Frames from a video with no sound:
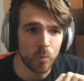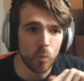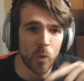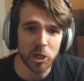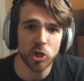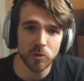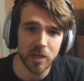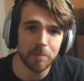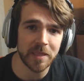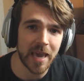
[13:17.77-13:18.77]
when it shows
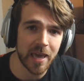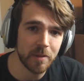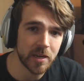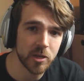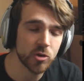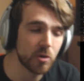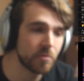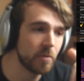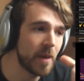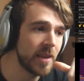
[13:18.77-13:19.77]
up in the animated intro
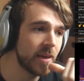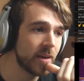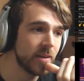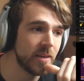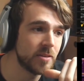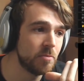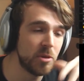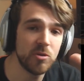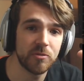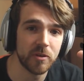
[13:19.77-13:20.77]
for Mania, is
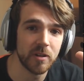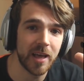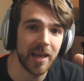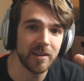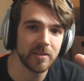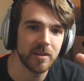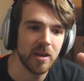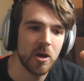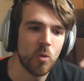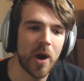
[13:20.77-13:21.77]
beautiful, and
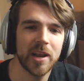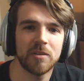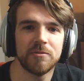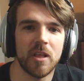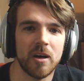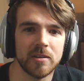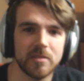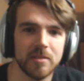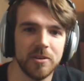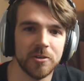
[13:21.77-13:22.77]
why not
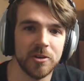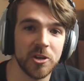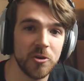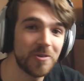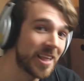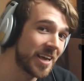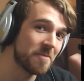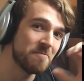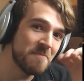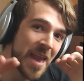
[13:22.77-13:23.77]
flaunt your new, like,
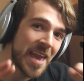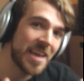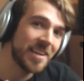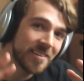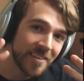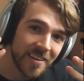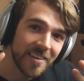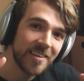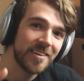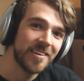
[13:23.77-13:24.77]
main
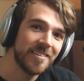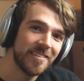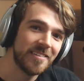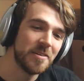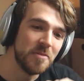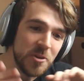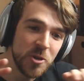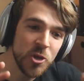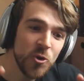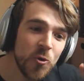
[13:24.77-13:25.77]

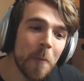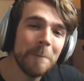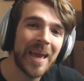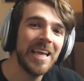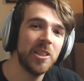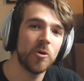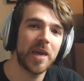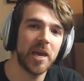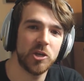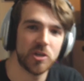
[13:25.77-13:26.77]

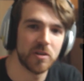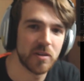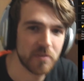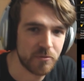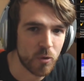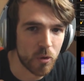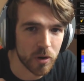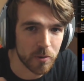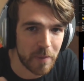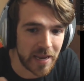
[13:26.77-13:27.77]
location
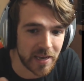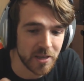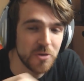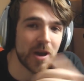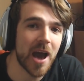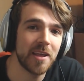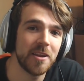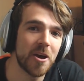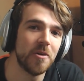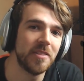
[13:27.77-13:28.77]
for Mania? You gotta
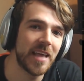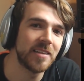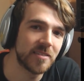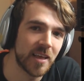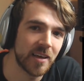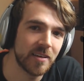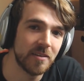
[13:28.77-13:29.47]
know that that's, like,